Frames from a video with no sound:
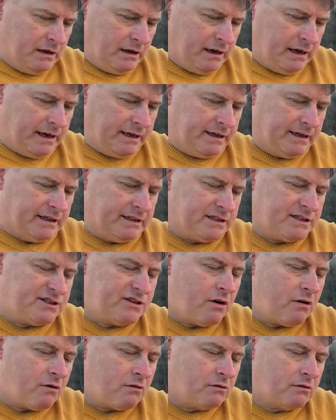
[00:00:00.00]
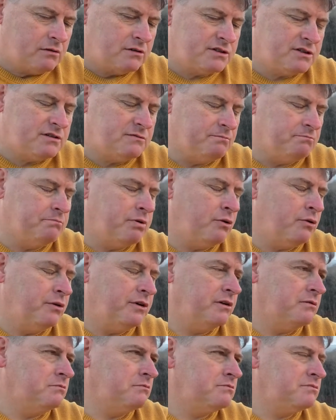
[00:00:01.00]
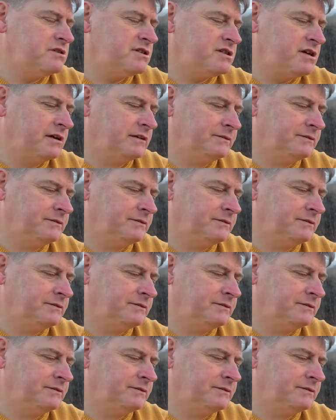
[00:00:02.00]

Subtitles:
and in songs and poems.